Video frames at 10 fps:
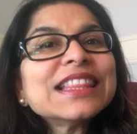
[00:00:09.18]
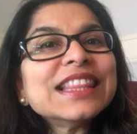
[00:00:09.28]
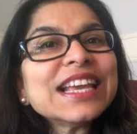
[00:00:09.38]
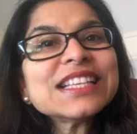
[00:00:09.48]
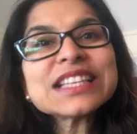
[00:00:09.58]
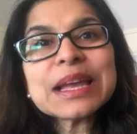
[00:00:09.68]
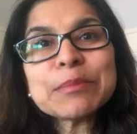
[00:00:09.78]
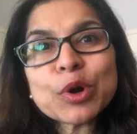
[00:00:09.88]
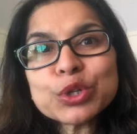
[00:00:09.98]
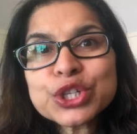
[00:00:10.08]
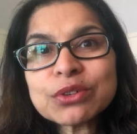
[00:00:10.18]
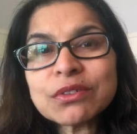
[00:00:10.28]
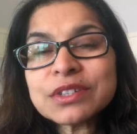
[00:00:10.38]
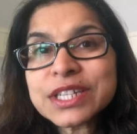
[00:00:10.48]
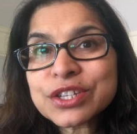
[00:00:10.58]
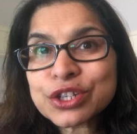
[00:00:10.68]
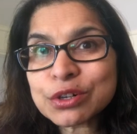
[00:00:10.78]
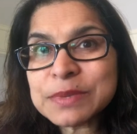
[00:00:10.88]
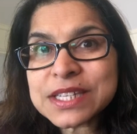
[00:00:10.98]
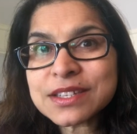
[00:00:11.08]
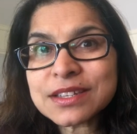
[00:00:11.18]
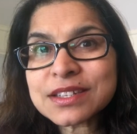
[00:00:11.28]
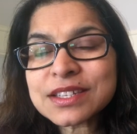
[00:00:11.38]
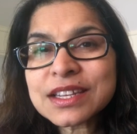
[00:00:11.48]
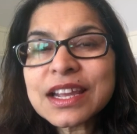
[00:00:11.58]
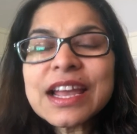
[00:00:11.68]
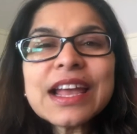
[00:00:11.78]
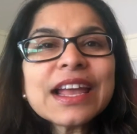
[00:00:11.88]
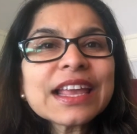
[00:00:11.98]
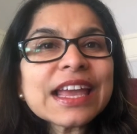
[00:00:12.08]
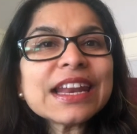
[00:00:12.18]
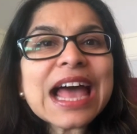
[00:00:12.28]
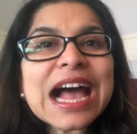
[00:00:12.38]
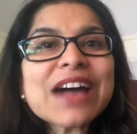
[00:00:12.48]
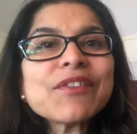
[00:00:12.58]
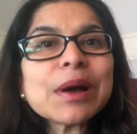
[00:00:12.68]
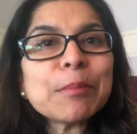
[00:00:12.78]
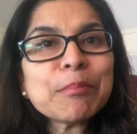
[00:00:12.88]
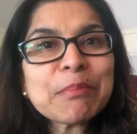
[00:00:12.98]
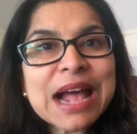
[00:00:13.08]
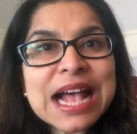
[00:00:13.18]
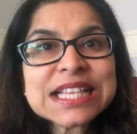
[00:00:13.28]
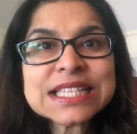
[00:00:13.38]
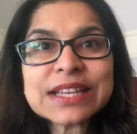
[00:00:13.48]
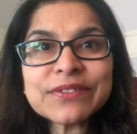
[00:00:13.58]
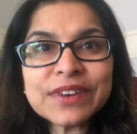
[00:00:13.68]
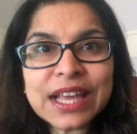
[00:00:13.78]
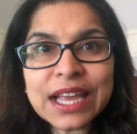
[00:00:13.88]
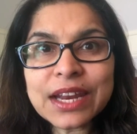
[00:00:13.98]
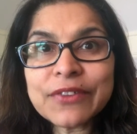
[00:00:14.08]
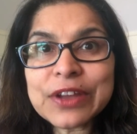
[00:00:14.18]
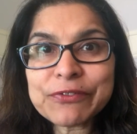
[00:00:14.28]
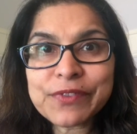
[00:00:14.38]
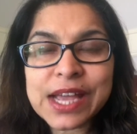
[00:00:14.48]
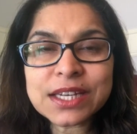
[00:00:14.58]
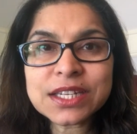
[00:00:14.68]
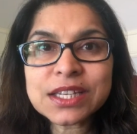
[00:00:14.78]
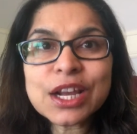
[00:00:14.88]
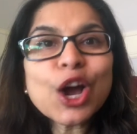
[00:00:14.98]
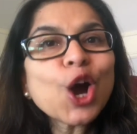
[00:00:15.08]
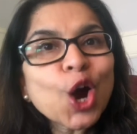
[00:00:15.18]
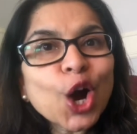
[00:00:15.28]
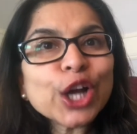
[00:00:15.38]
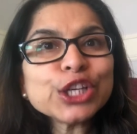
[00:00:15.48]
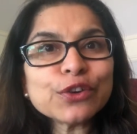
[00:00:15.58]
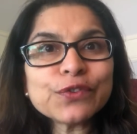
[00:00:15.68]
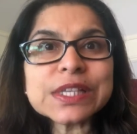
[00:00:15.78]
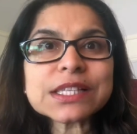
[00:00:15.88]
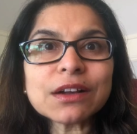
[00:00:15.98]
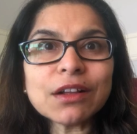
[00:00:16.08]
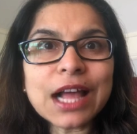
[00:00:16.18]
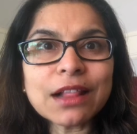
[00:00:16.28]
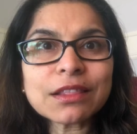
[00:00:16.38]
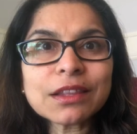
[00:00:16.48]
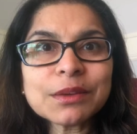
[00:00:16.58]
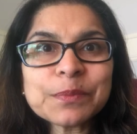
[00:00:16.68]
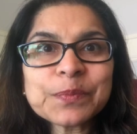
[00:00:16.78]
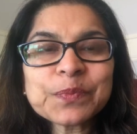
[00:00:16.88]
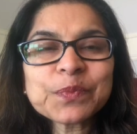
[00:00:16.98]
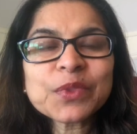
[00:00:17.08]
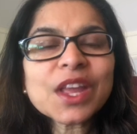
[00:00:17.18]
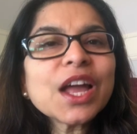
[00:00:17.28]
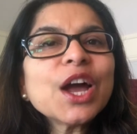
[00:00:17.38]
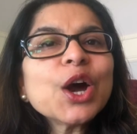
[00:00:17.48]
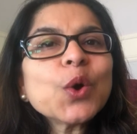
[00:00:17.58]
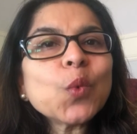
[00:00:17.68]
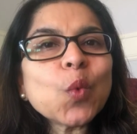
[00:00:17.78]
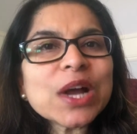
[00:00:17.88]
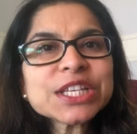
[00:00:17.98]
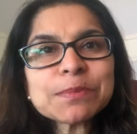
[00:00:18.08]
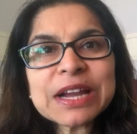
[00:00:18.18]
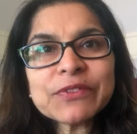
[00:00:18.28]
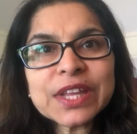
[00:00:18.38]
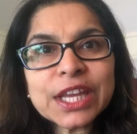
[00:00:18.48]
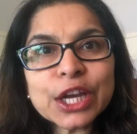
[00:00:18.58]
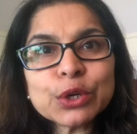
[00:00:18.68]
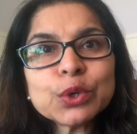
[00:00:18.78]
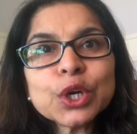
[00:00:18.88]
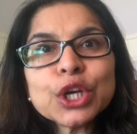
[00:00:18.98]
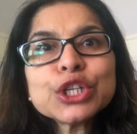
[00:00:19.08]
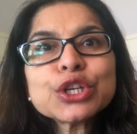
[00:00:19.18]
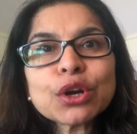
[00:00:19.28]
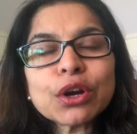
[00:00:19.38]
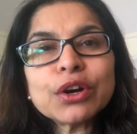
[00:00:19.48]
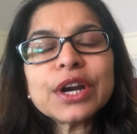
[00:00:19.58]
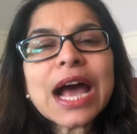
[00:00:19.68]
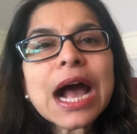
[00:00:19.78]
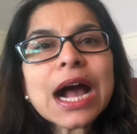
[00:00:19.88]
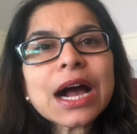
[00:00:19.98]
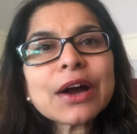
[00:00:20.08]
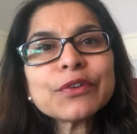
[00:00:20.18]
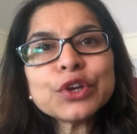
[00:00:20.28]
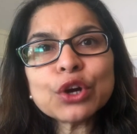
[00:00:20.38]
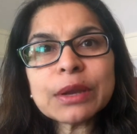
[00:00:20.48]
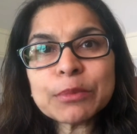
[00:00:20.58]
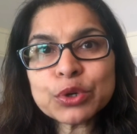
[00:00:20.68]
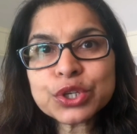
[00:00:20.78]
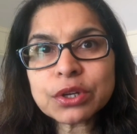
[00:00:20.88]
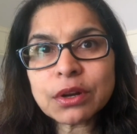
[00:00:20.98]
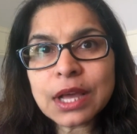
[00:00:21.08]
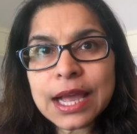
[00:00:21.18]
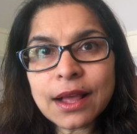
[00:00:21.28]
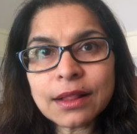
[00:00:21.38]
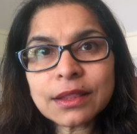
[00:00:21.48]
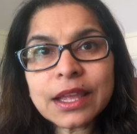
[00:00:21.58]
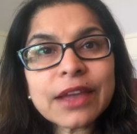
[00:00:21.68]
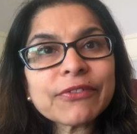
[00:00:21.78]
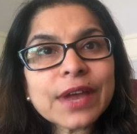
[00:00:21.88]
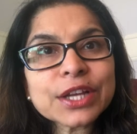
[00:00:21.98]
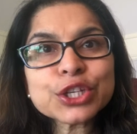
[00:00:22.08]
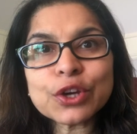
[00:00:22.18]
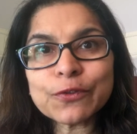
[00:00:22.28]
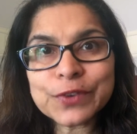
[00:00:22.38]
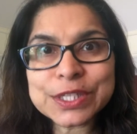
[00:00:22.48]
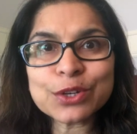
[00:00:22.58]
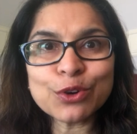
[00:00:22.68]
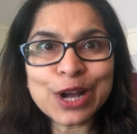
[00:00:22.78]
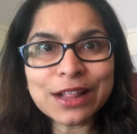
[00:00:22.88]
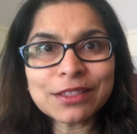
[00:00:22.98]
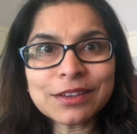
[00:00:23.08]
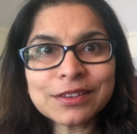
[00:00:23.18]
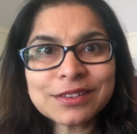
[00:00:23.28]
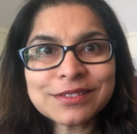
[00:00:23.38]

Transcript: These emotional disturbances can have a massive negative effect on your physical health. Watch my video to learn how your emotional health affects your physical health.